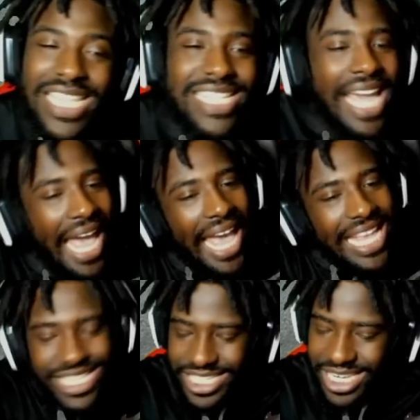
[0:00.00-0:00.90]
a
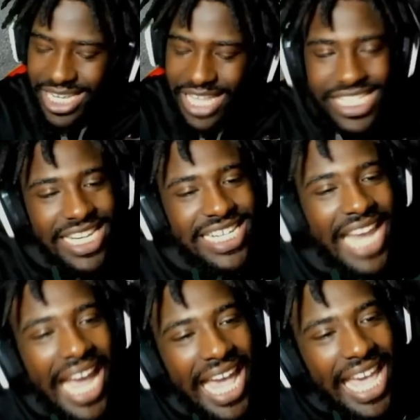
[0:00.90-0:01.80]
catch! That's a
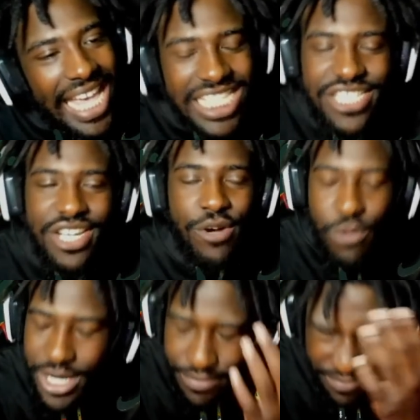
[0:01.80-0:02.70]
catch! What?